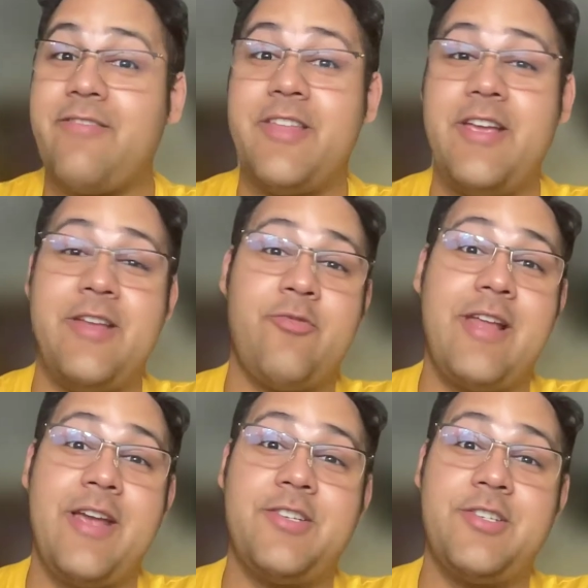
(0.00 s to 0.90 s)
everything in
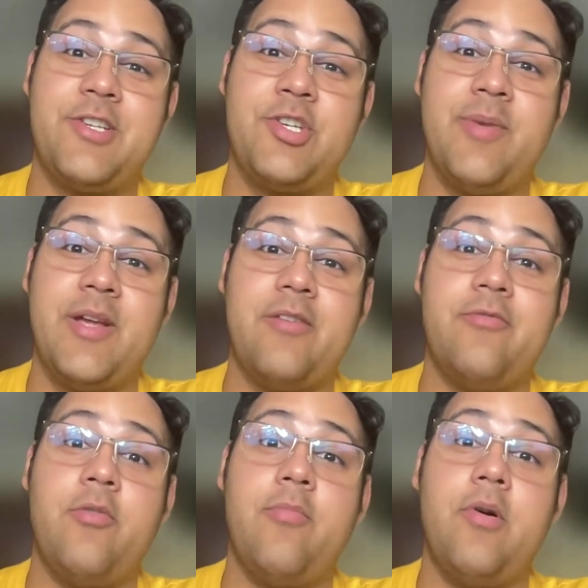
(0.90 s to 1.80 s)
relation to
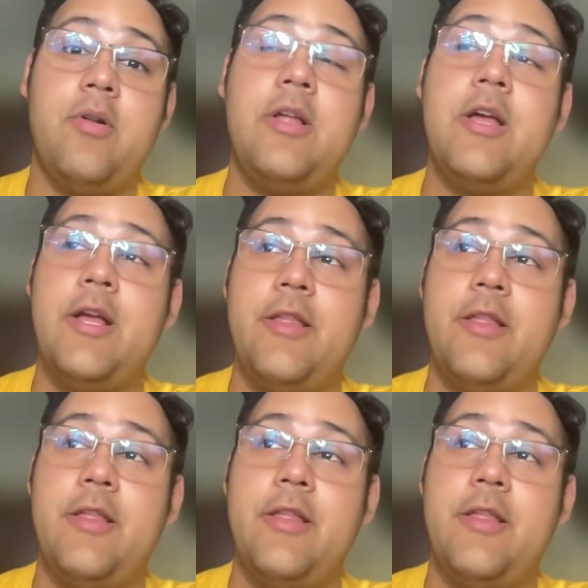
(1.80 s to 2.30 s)
Jamaican football.